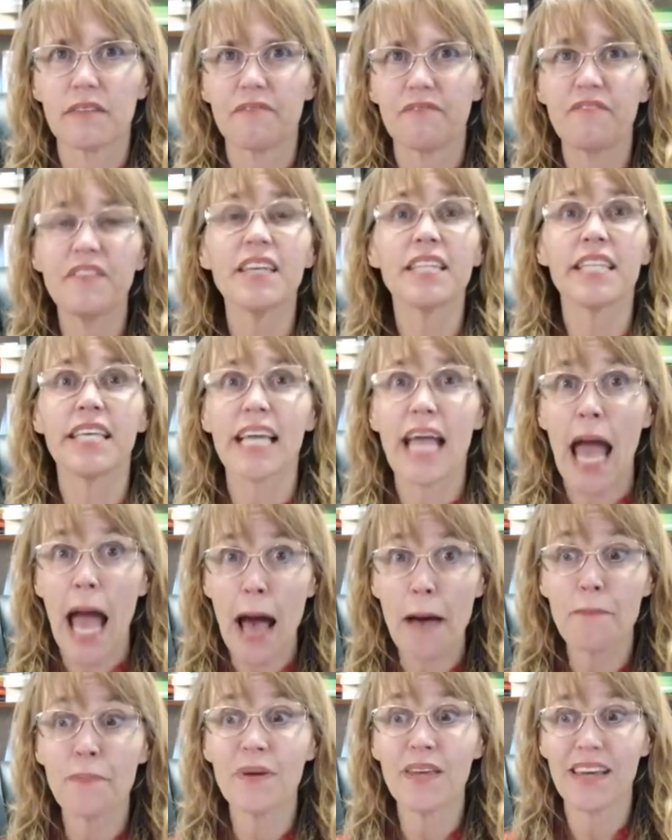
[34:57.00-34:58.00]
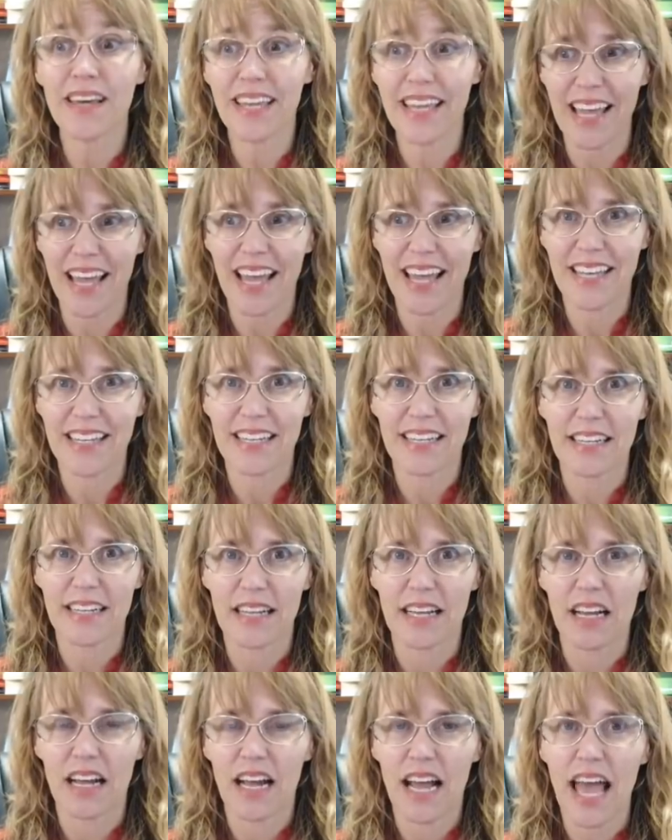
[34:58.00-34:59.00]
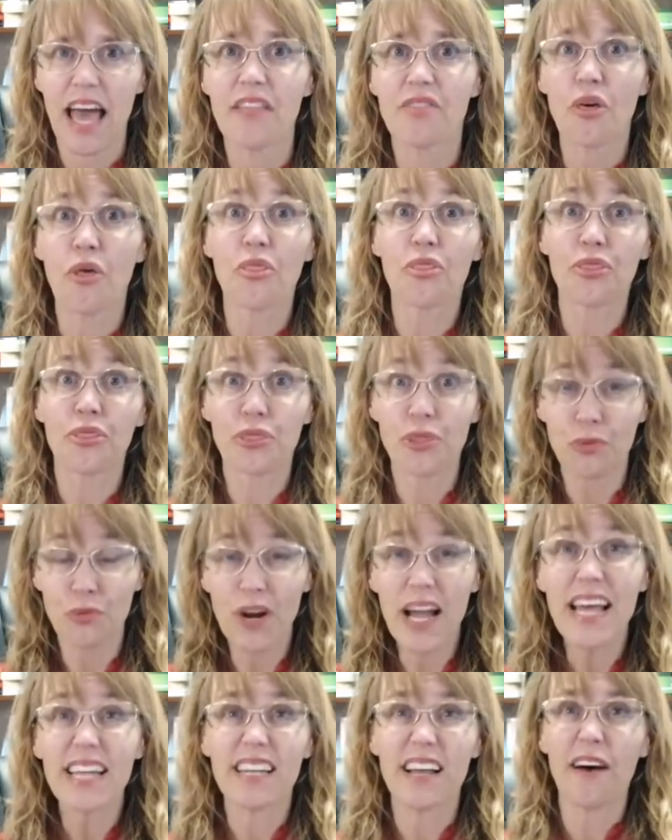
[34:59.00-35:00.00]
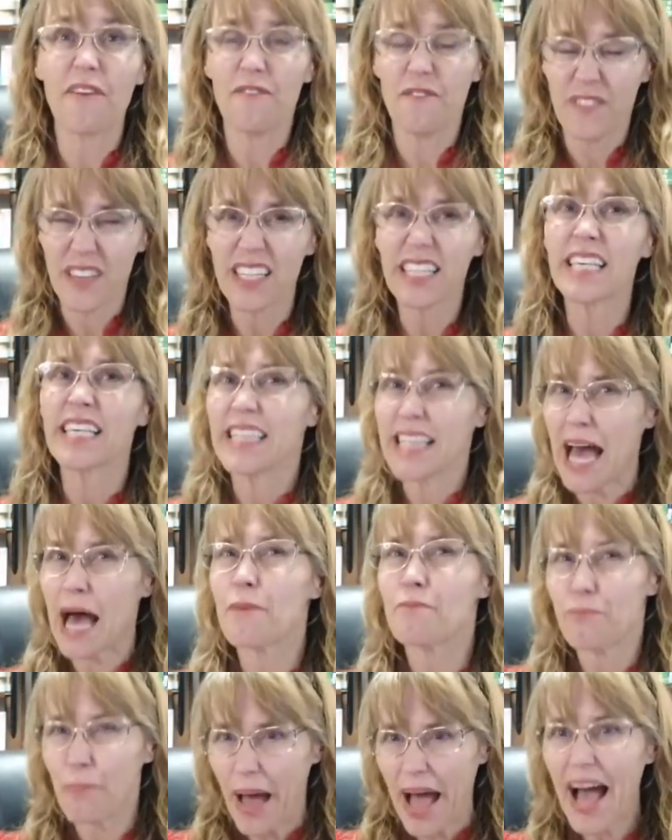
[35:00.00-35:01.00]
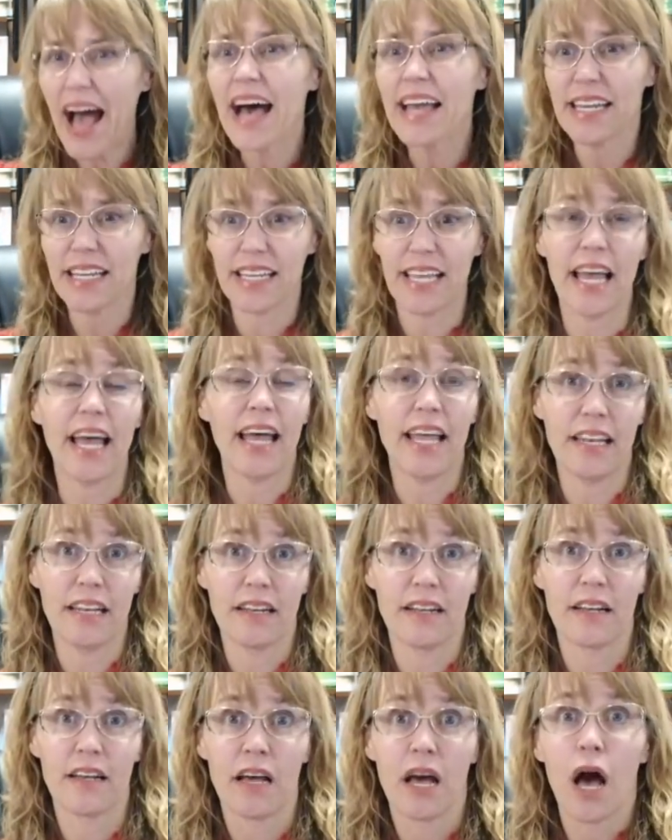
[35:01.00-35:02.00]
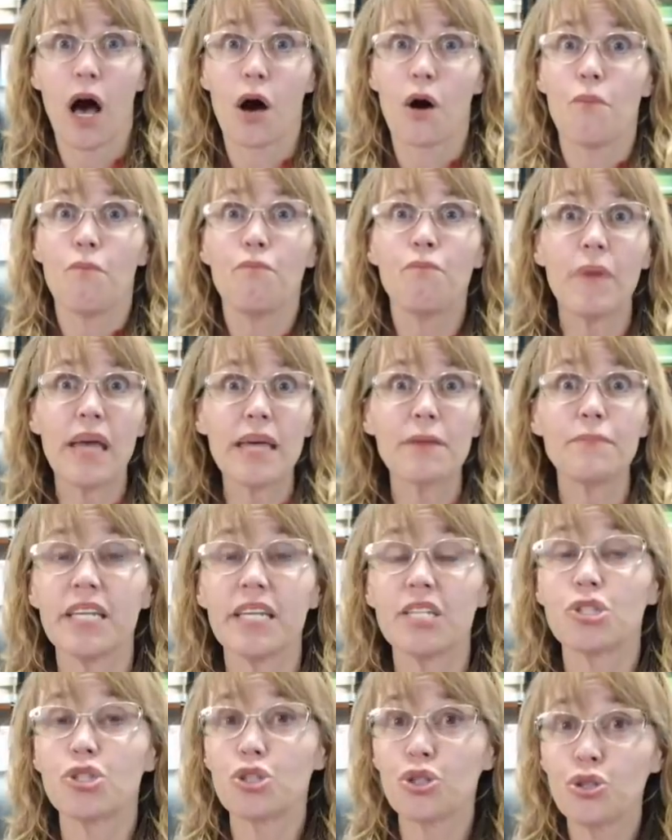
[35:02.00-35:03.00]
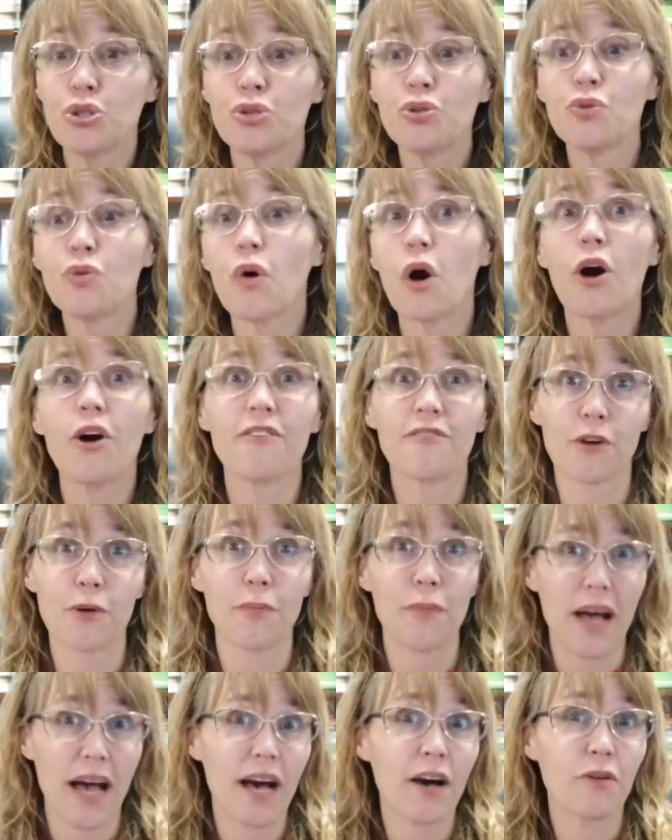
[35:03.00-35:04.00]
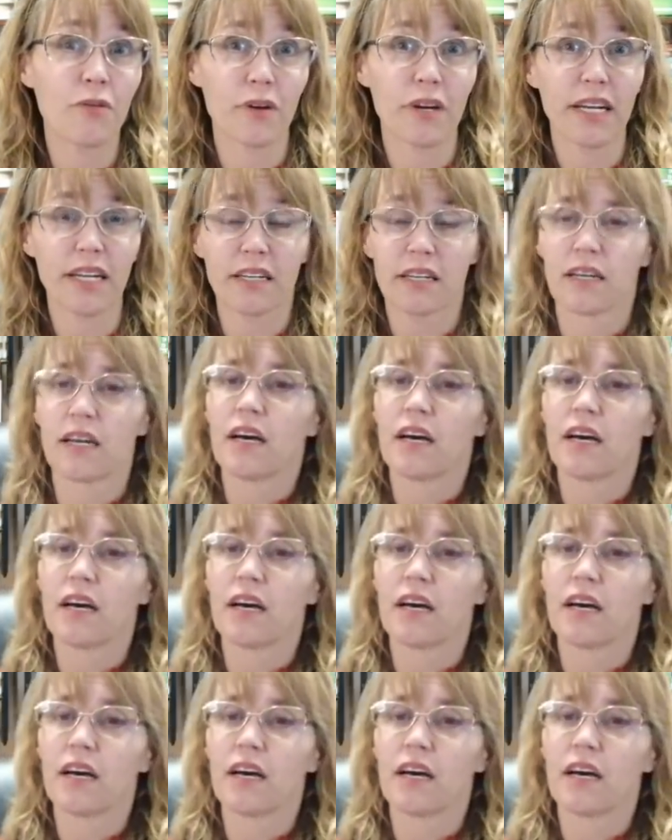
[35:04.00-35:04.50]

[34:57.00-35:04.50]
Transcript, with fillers: feeling happy again and the threat of feeling that bad again may too overpowering.